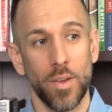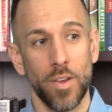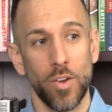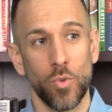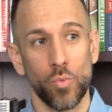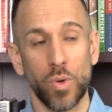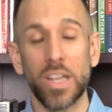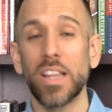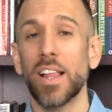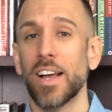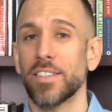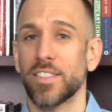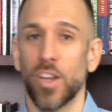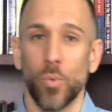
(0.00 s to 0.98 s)

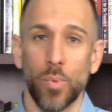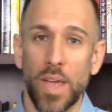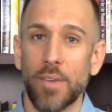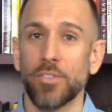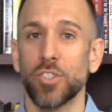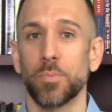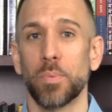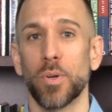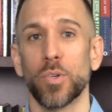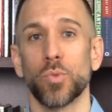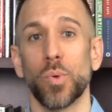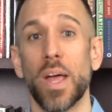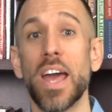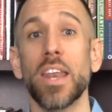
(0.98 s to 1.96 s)
realize that we have a
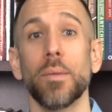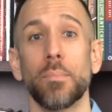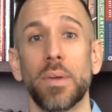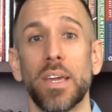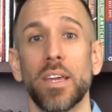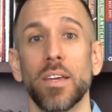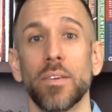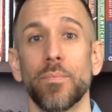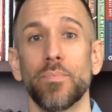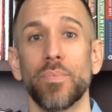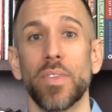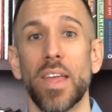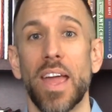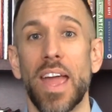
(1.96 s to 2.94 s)
spiritual enemy,
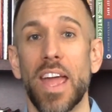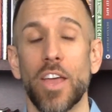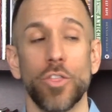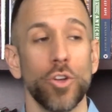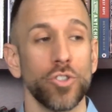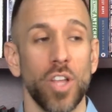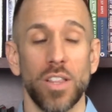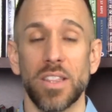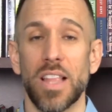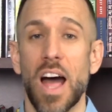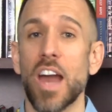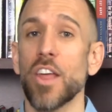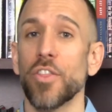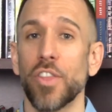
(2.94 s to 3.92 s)
and there's a
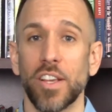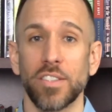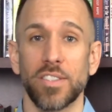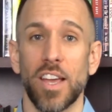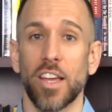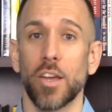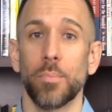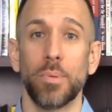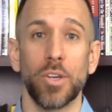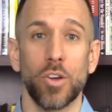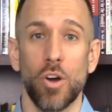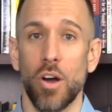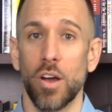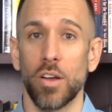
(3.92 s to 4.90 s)
lot of things that could be
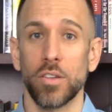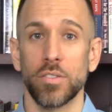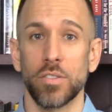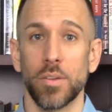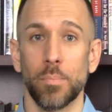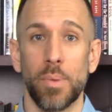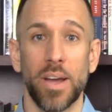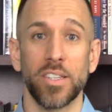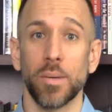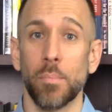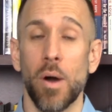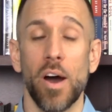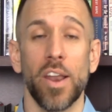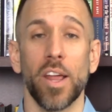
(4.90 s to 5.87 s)
caused by
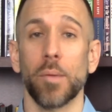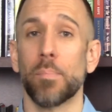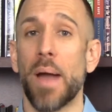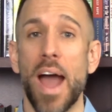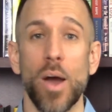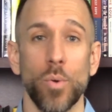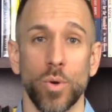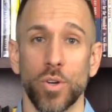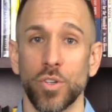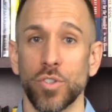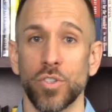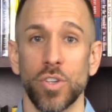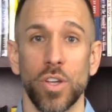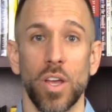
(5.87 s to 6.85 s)
demonic
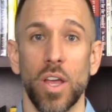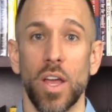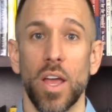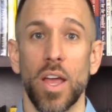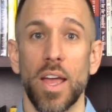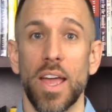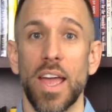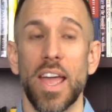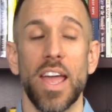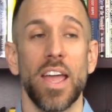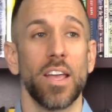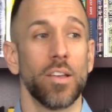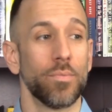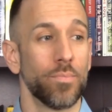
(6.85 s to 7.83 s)
powers,
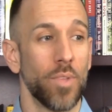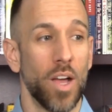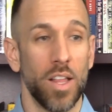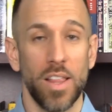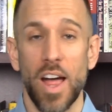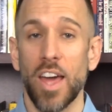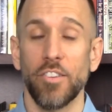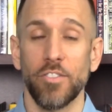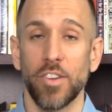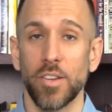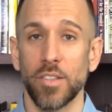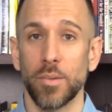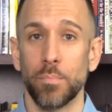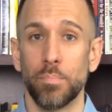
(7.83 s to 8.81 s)
a lot of,
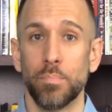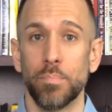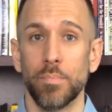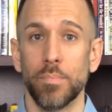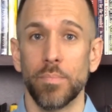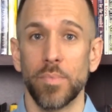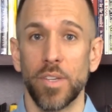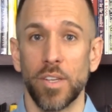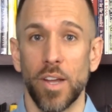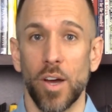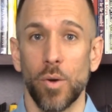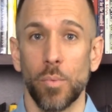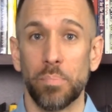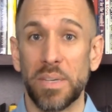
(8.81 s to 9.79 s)
you
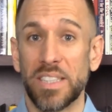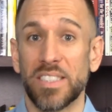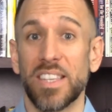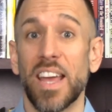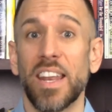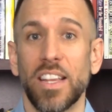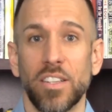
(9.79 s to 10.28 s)
know, besetting